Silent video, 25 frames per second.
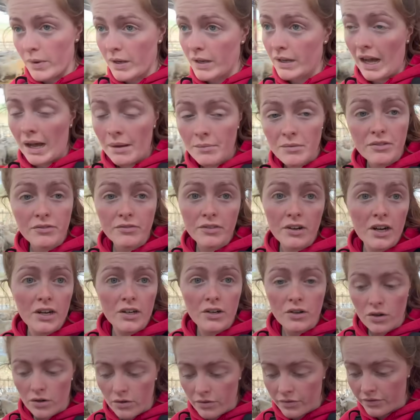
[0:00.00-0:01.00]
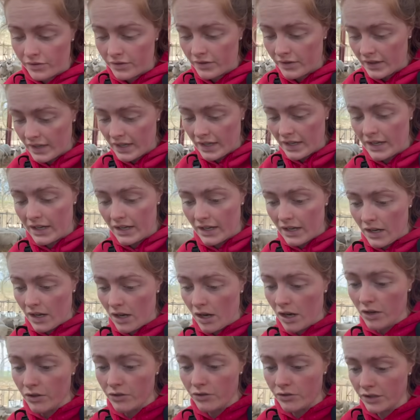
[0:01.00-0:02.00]
can't be far off the
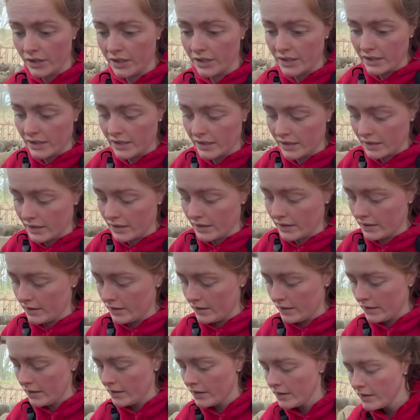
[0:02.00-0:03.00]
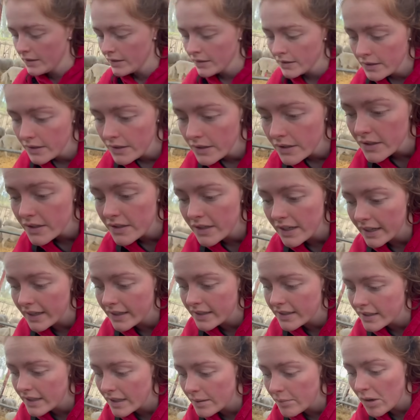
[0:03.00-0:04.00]

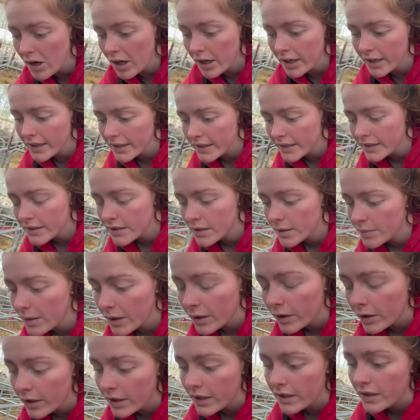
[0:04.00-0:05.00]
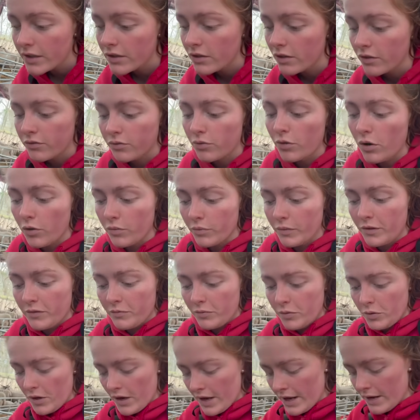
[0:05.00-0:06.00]
160 mark, to be honest, of what we've
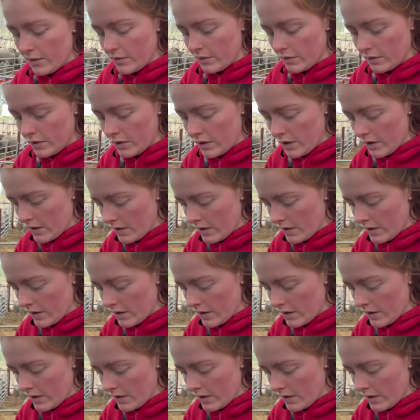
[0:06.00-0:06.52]
put out.